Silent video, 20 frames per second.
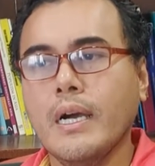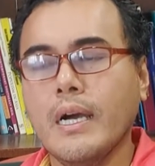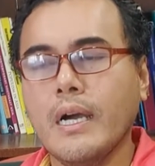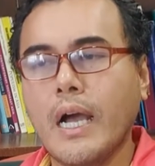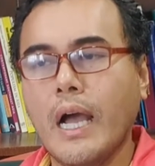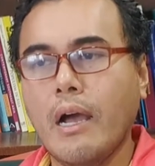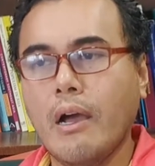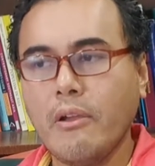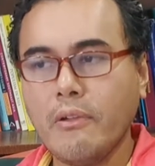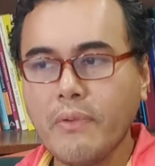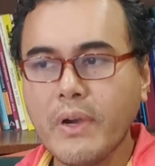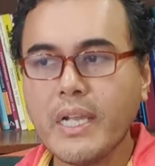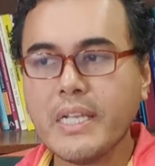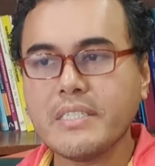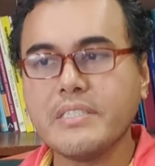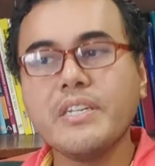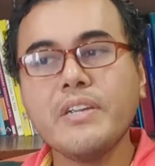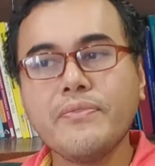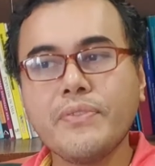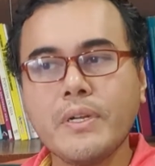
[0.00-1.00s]
However, it's
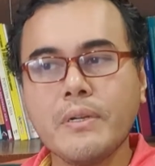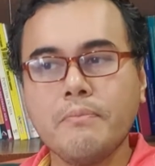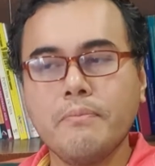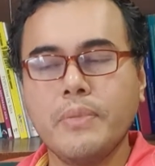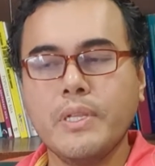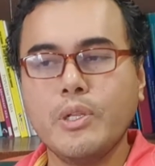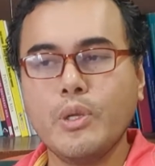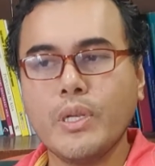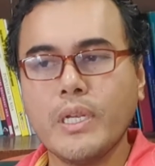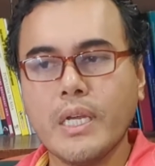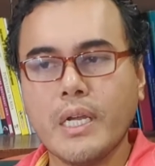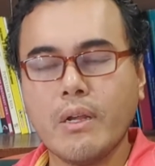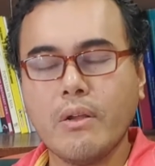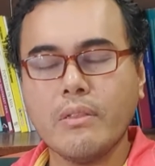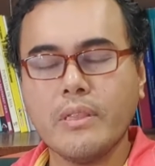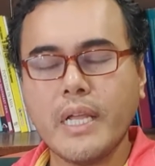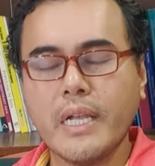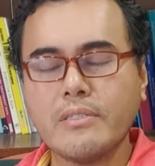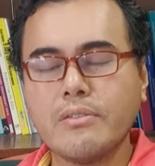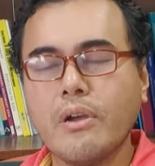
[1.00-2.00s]
different between the
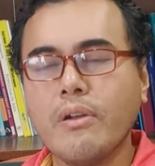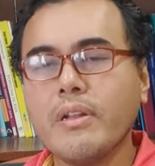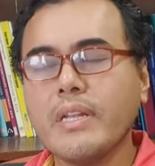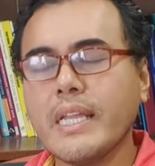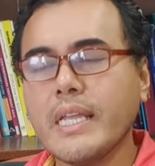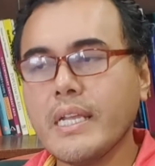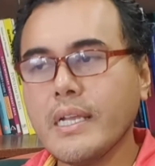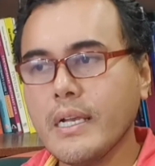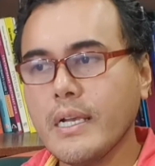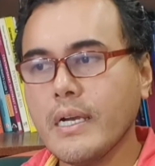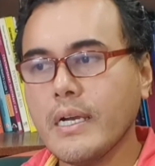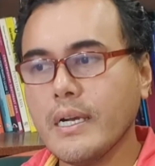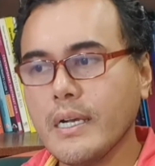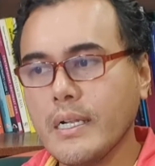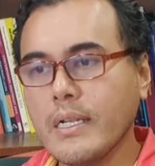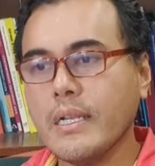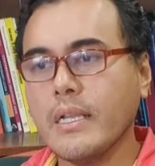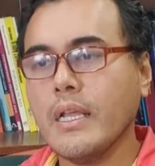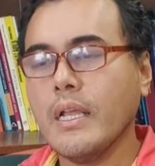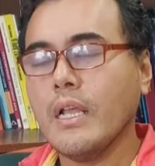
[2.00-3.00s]
context of
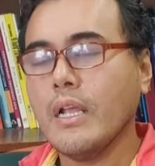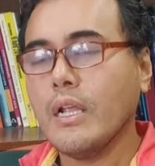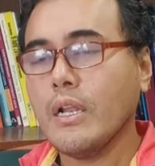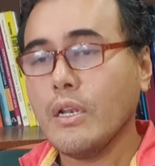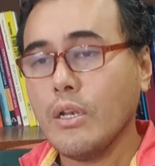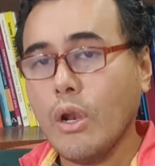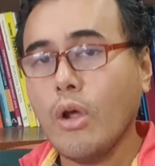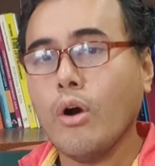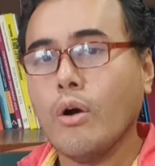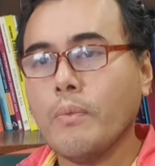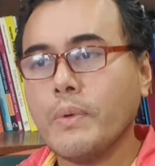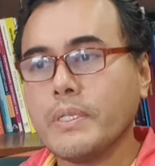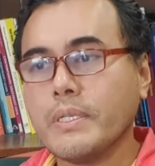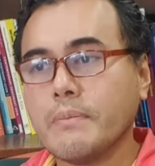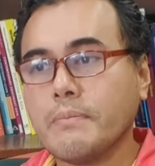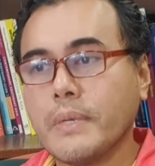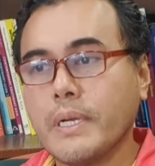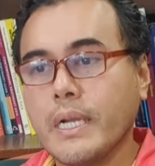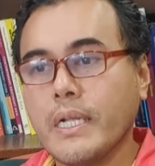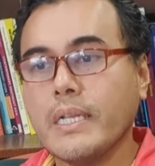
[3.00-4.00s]
legal law, for
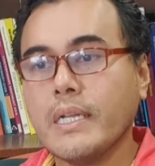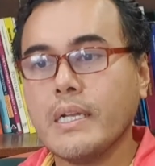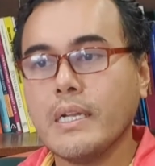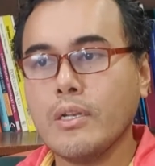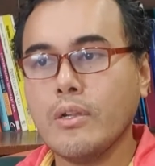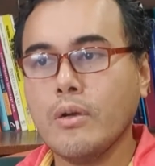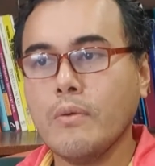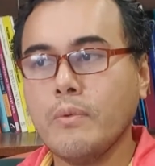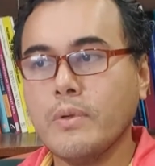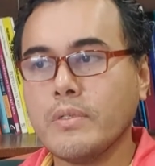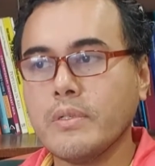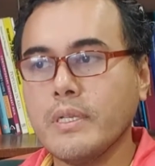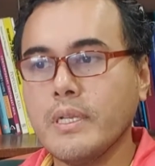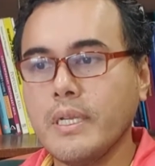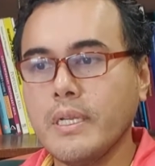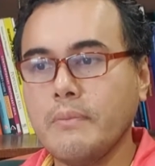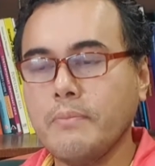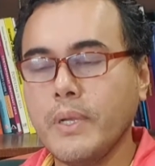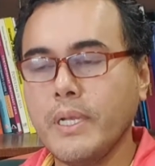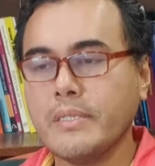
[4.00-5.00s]
example. Legal law
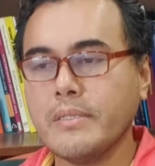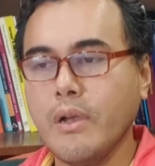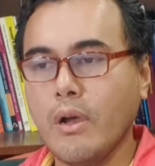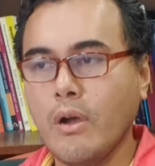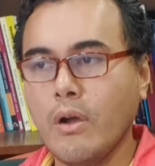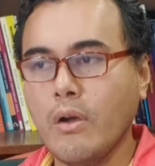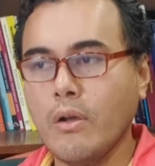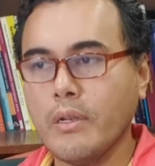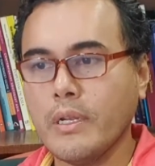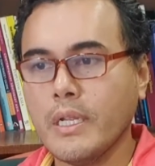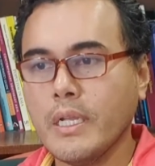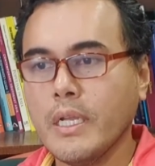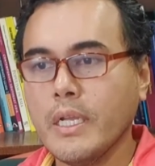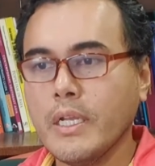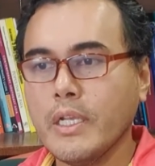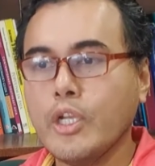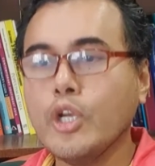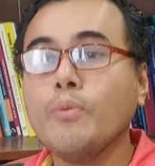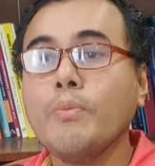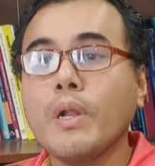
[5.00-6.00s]
mostly based on
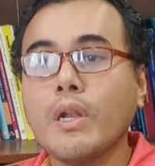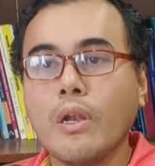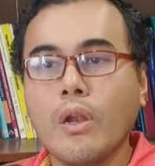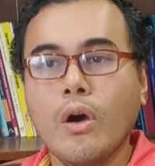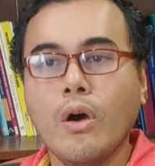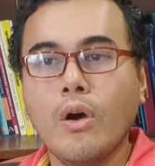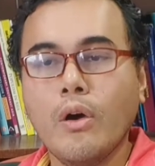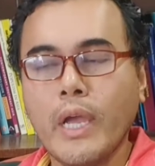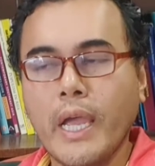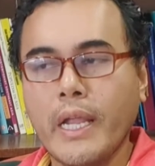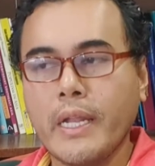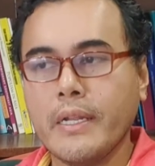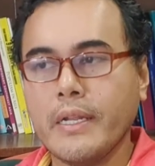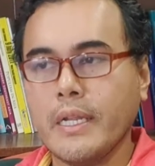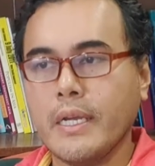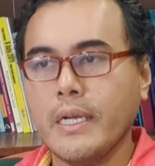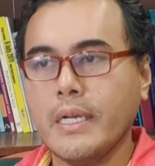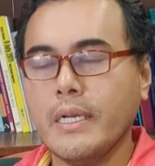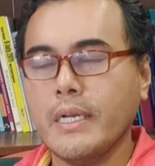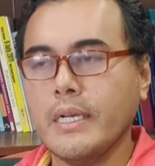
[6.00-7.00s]
human law and
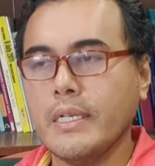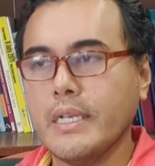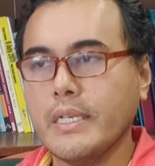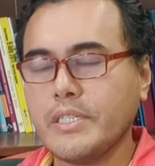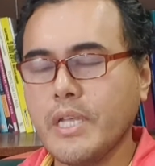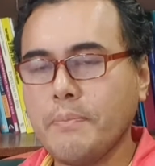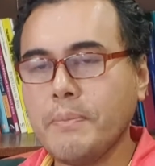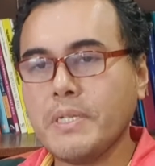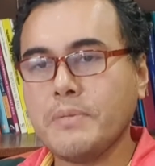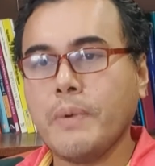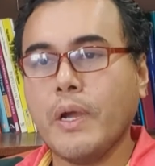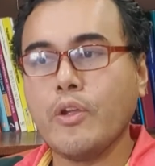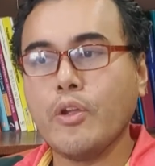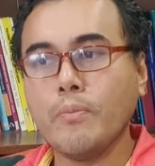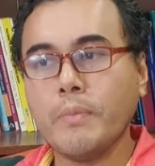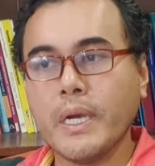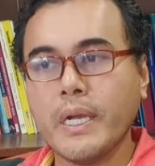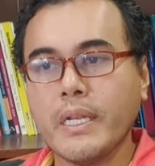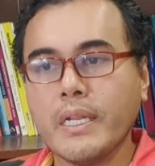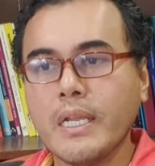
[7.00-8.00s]
established by
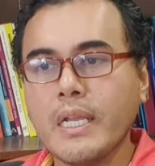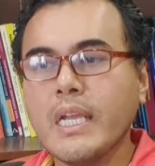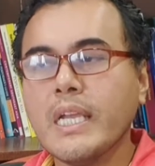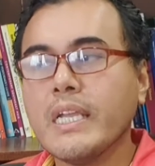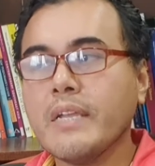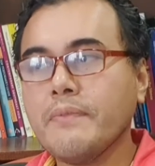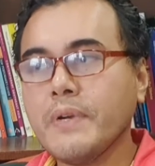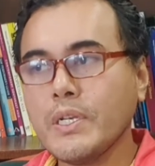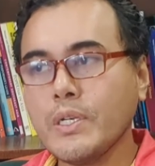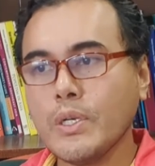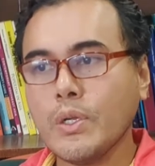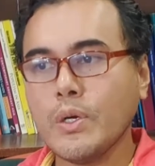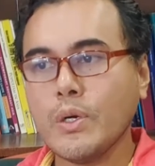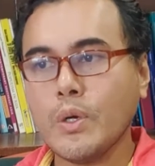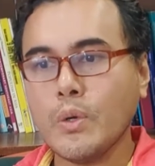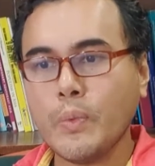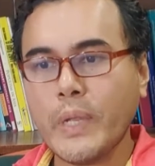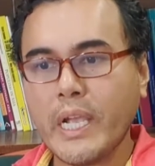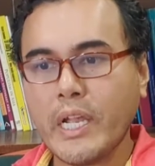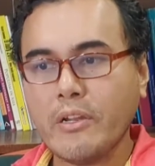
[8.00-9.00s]
human, even though
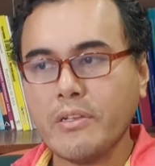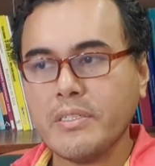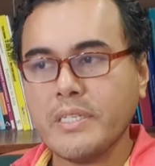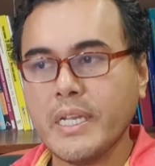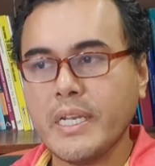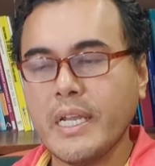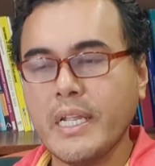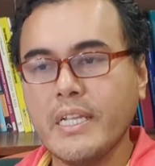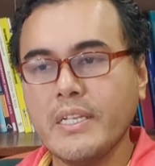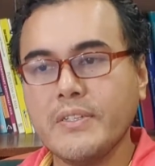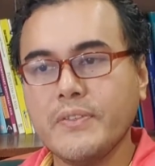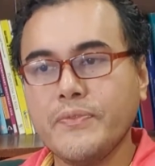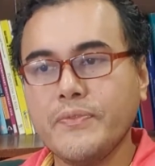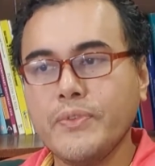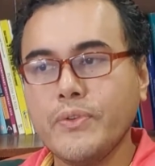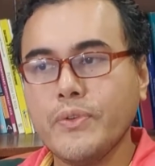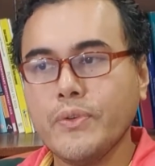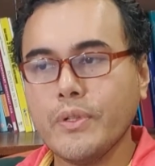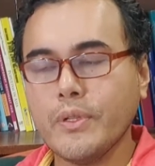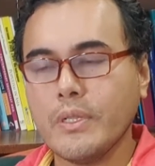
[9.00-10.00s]
we cannot say that it's
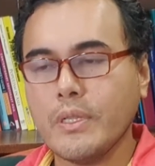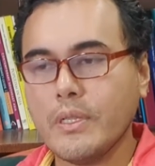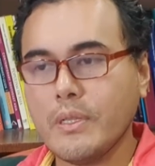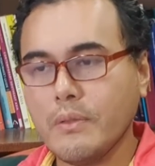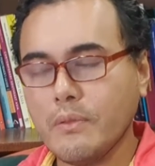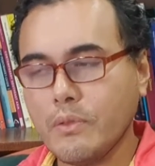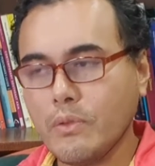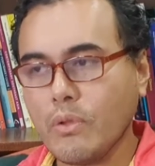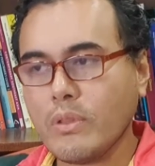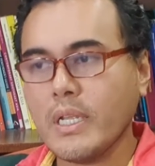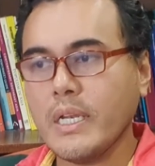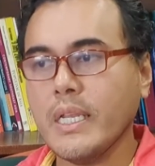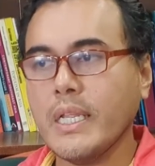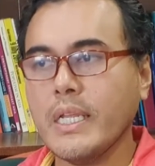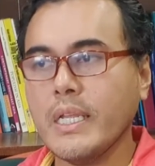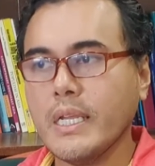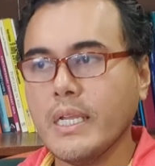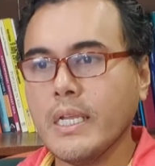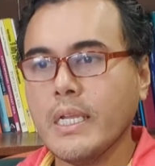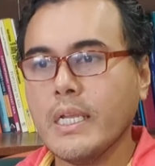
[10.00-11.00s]

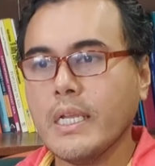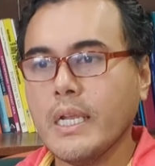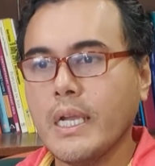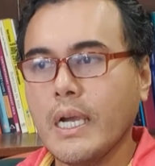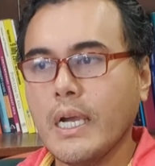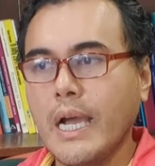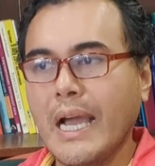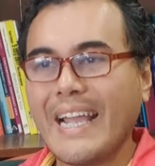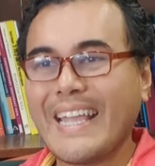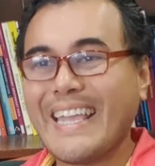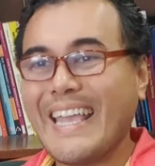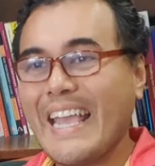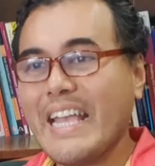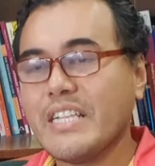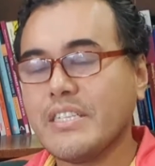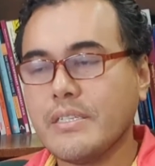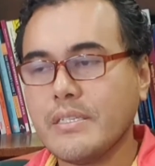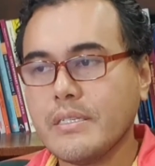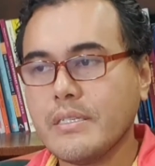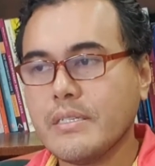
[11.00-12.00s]
totally
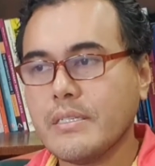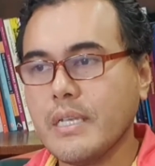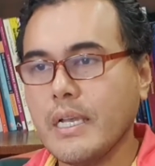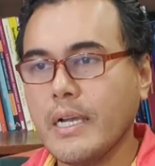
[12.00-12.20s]
against